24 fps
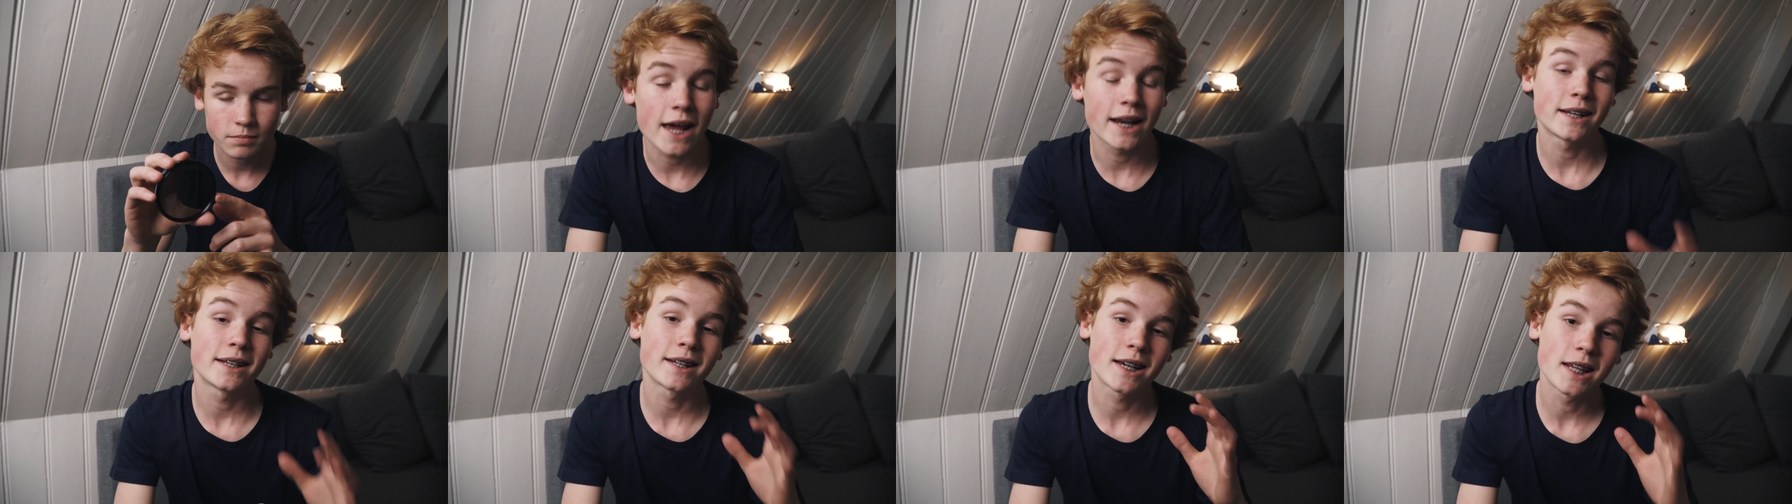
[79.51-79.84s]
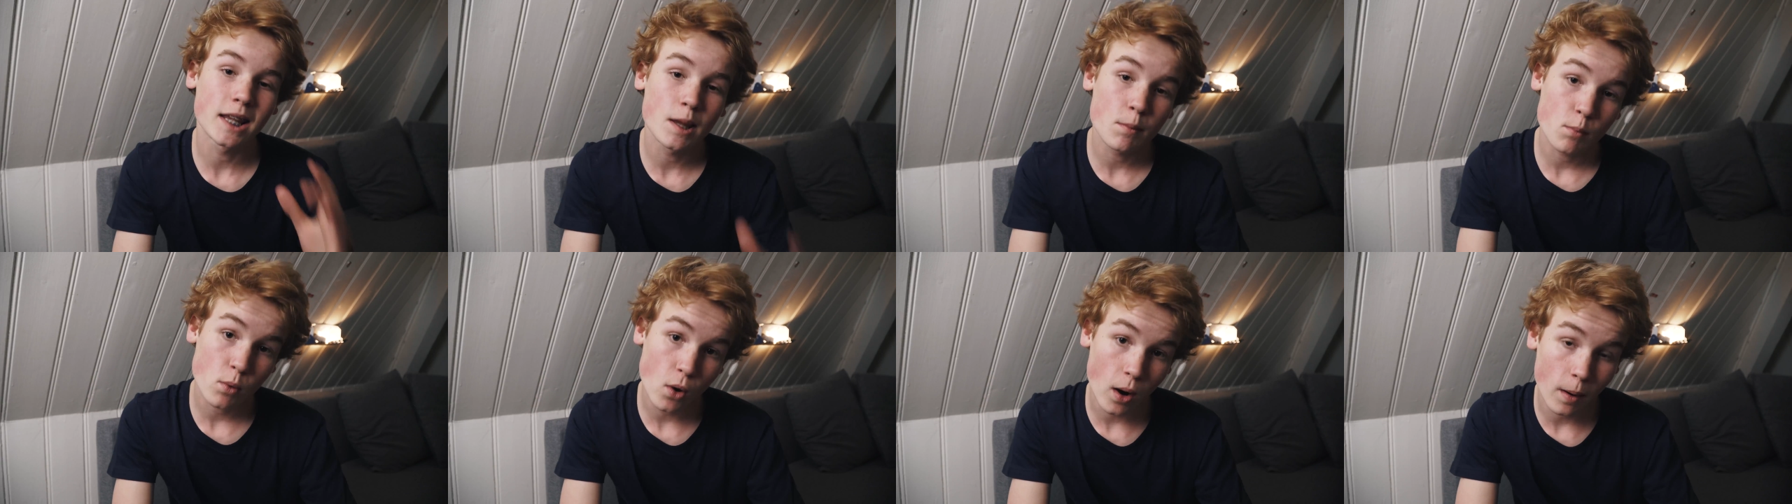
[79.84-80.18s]
And in the
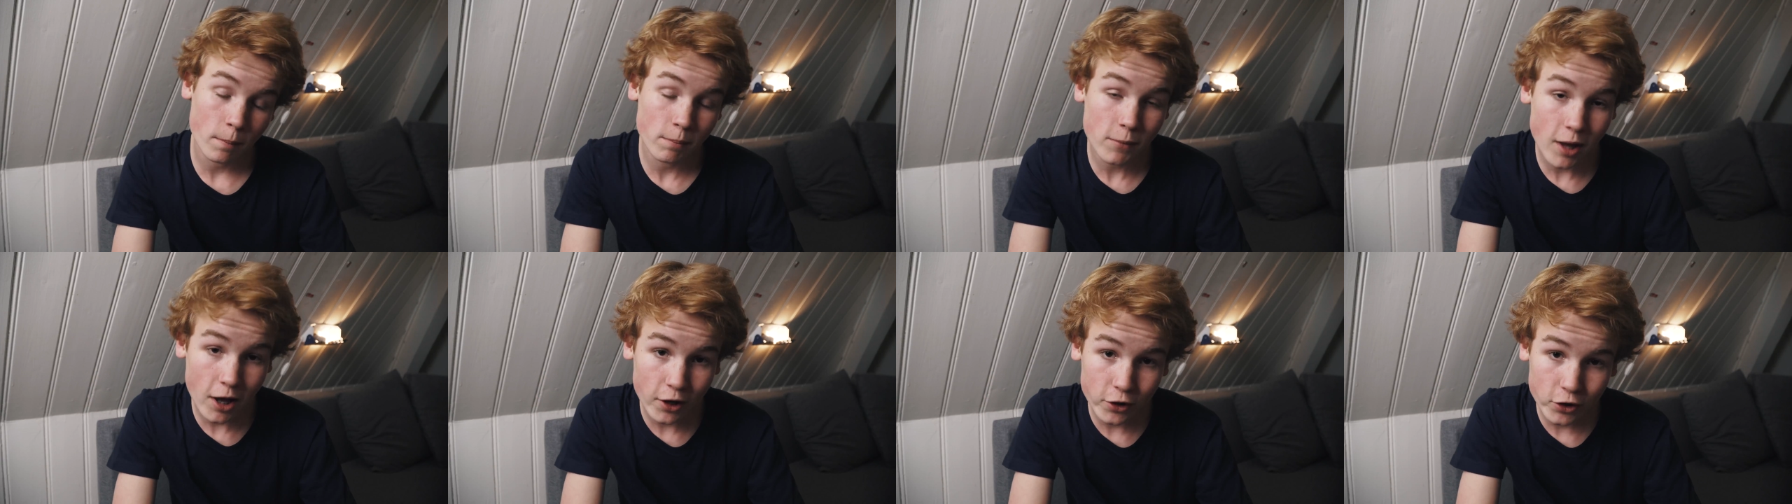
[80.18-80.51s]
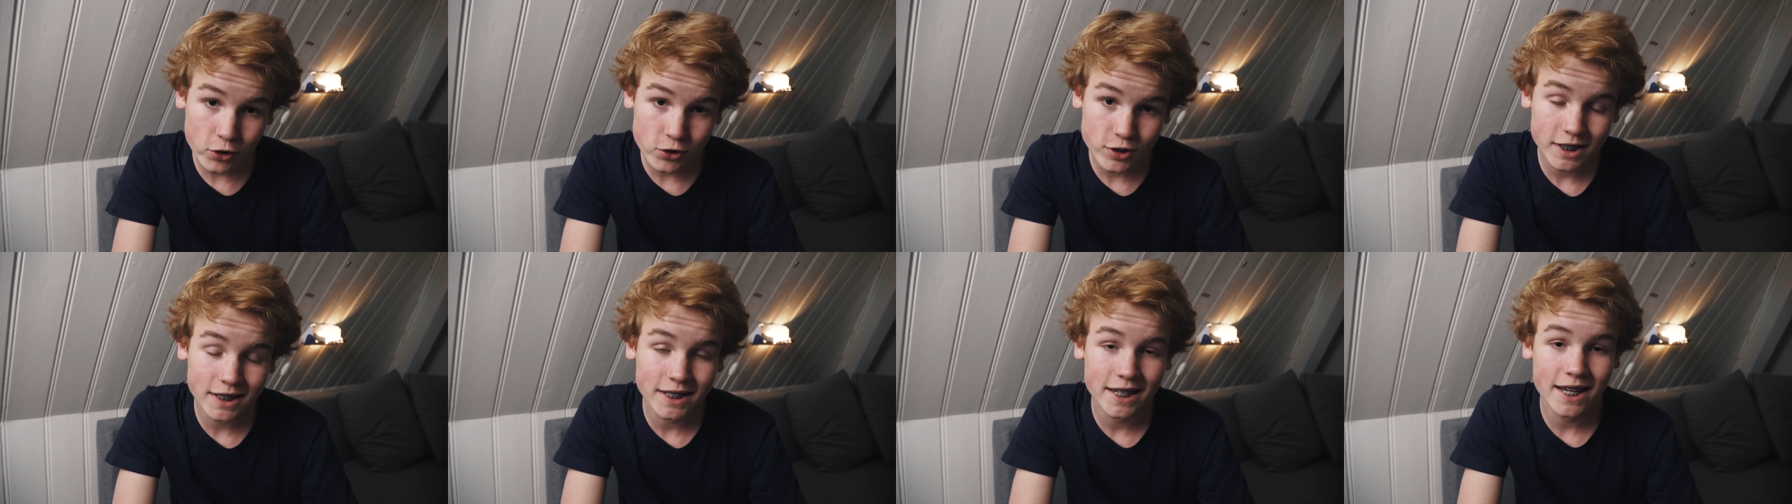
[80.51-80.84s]
clip where I'm not
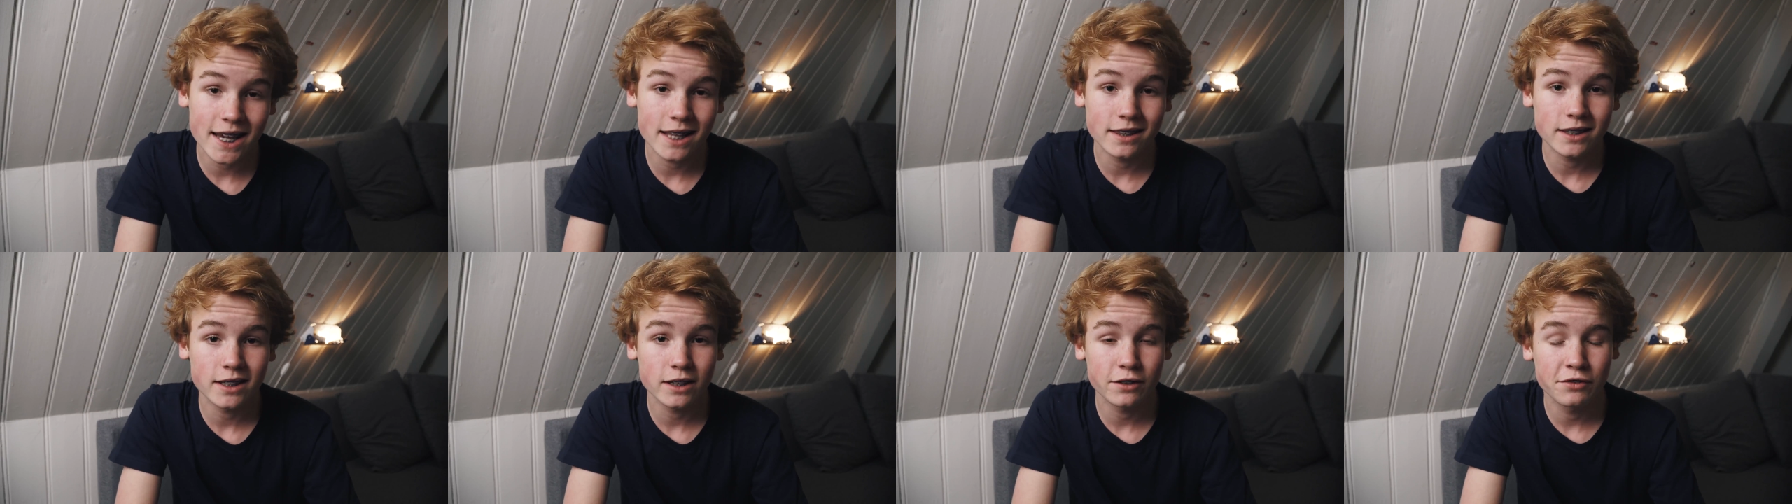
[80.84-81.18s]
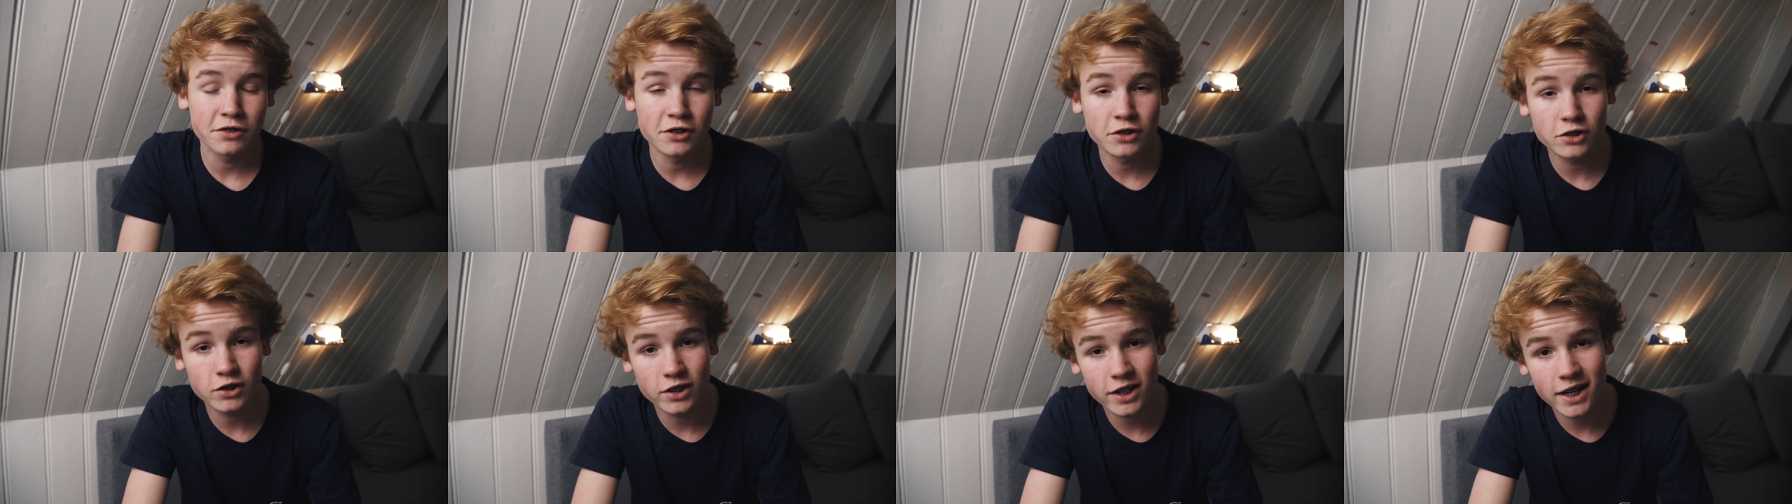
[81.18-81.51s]
using the ND
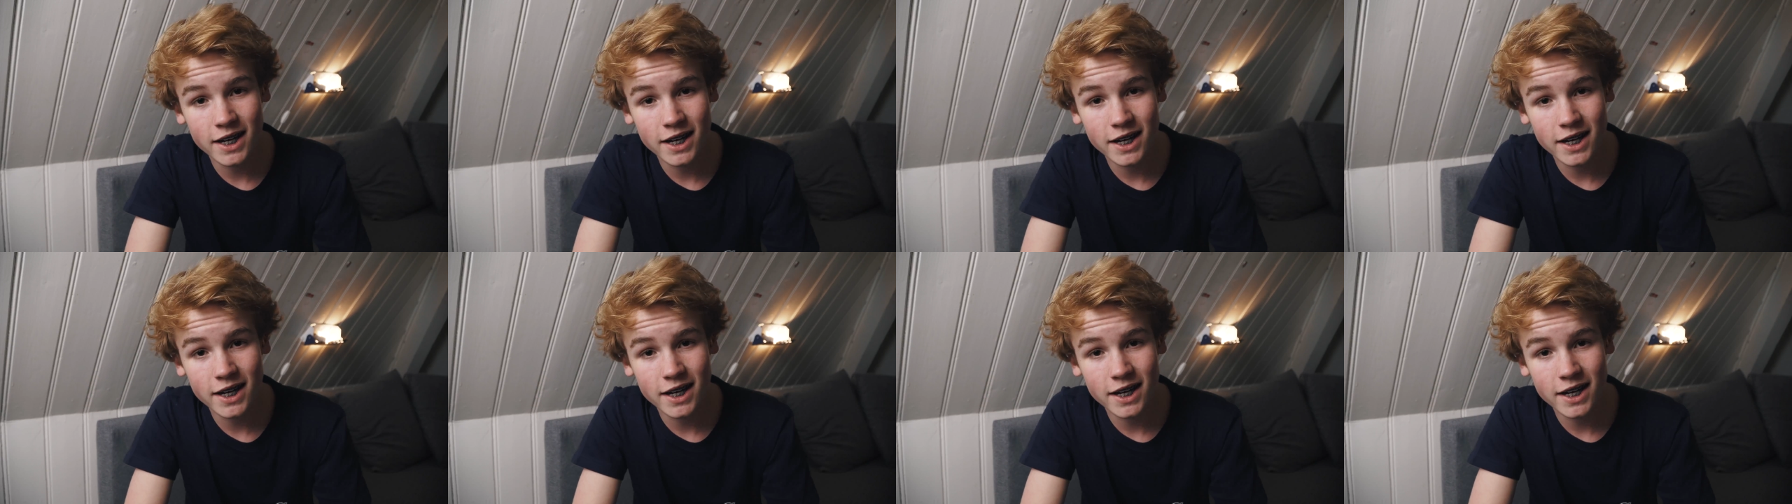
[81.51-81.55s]
filter,